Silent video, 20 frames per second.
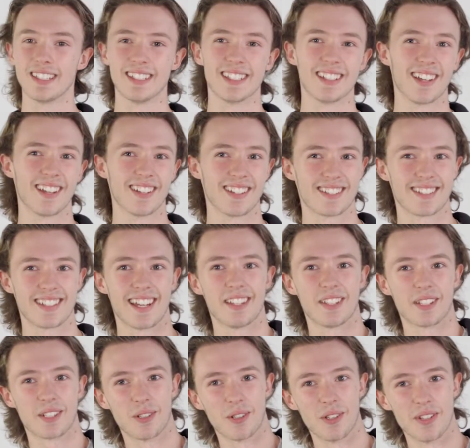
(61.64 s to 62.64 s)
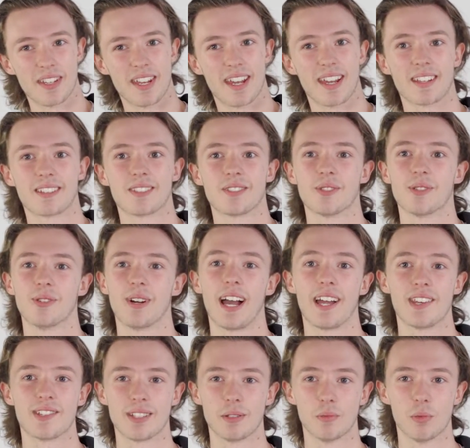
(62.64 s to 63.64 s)
didn't understand the context or
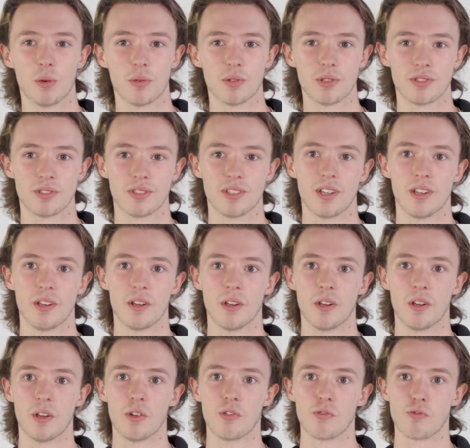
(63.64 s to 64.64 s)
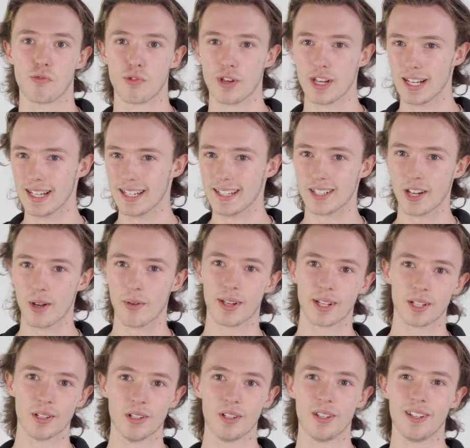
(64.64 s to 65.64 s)
actually what was really
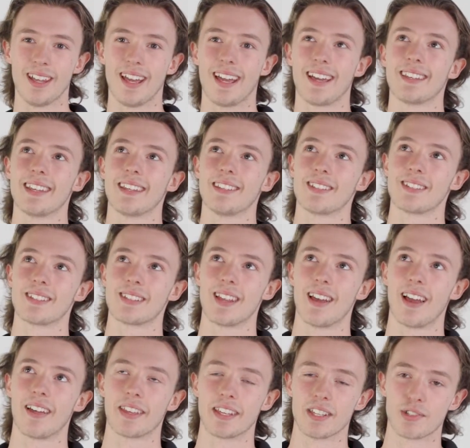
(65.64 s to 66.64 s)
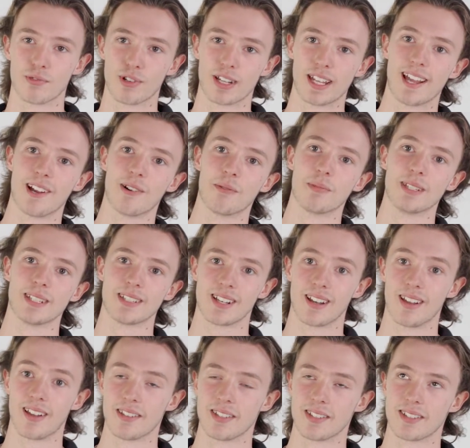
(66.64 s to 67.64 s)
going on. And I think it's really helped me to
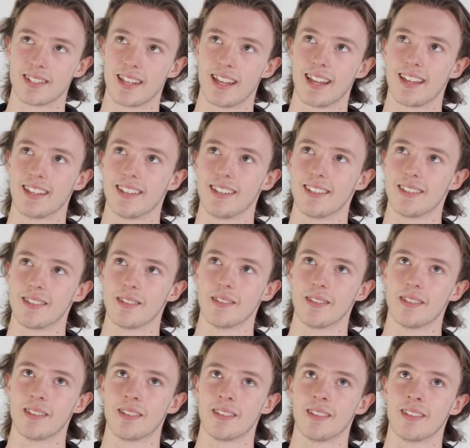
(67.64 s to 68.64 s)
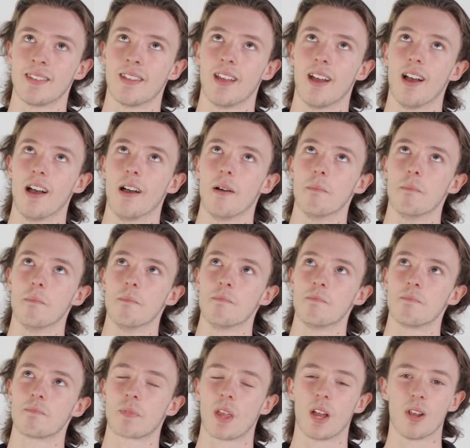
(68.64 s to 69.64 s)
understand a
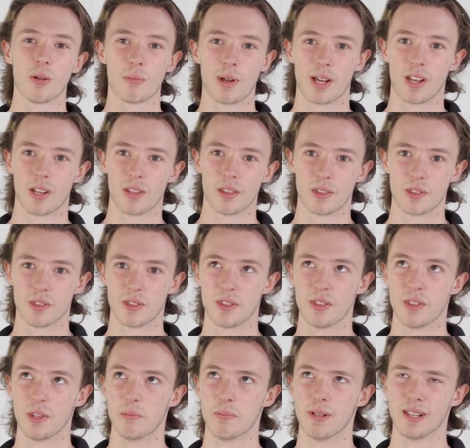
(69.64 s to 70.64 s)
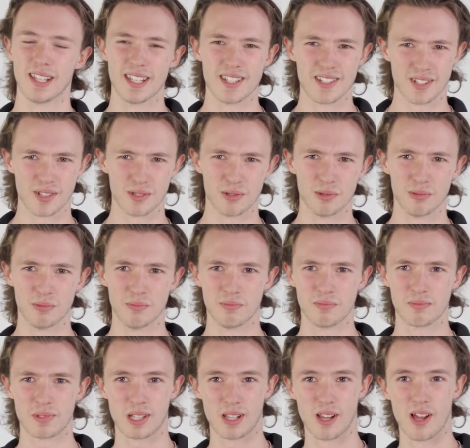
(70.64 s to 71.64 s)
lot about the political
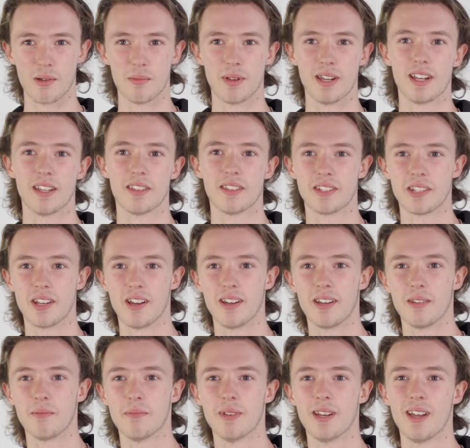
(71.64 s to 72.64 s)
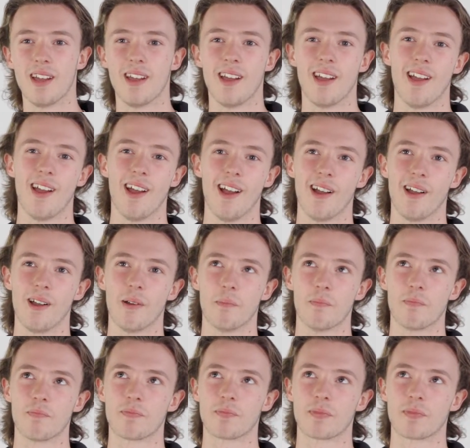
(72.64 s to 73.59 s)
climate at the time, and